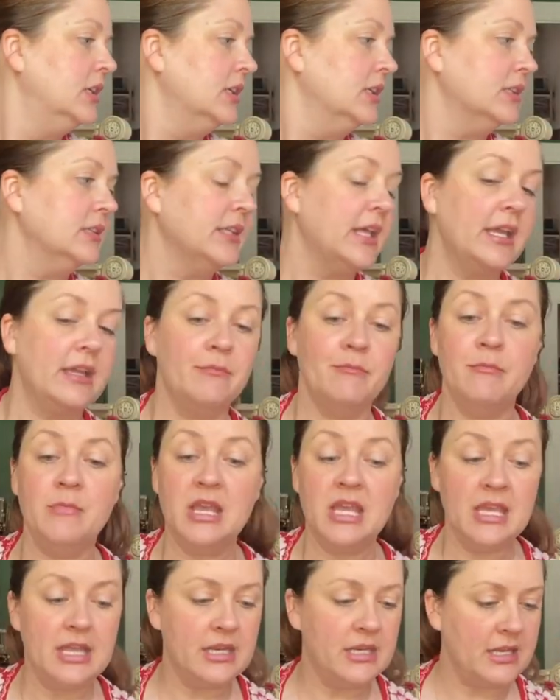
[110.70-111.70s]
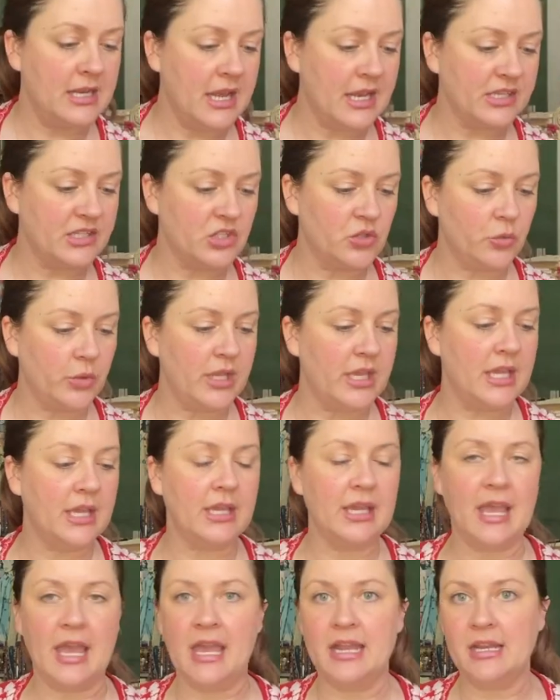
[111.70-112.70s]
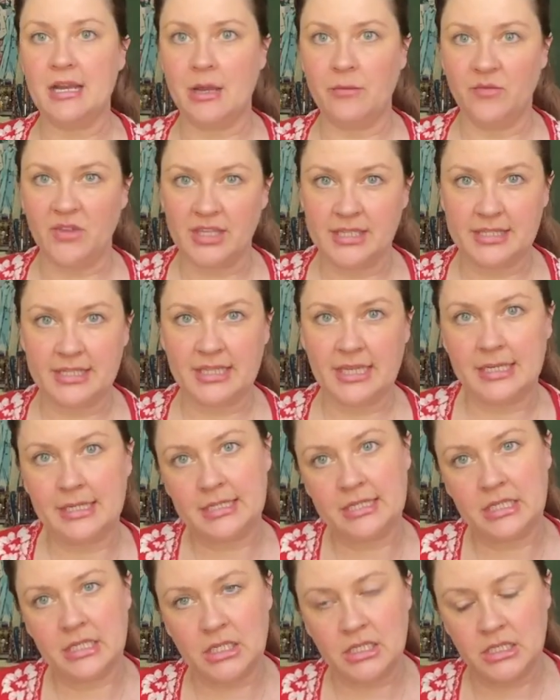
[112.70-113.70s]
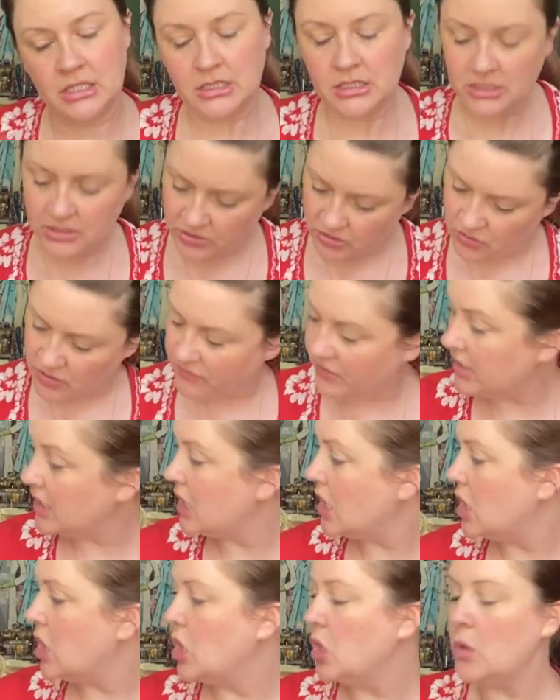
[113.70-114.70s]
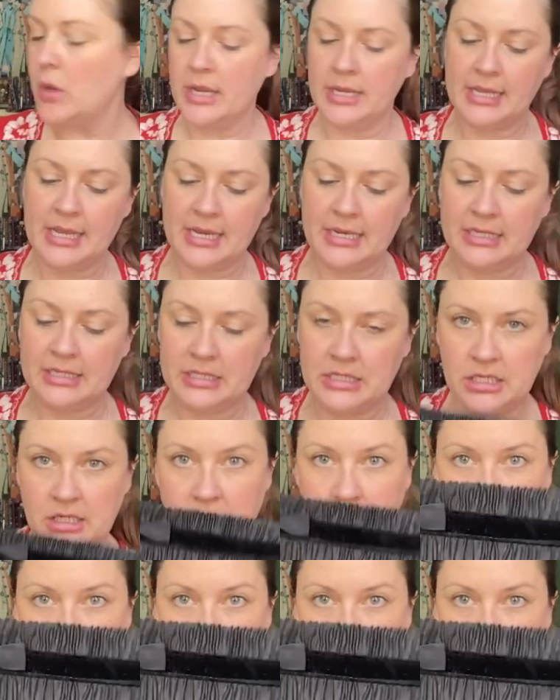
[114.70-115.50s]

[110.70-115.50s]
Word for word: like mid next week. And obviously I need to do the video and get it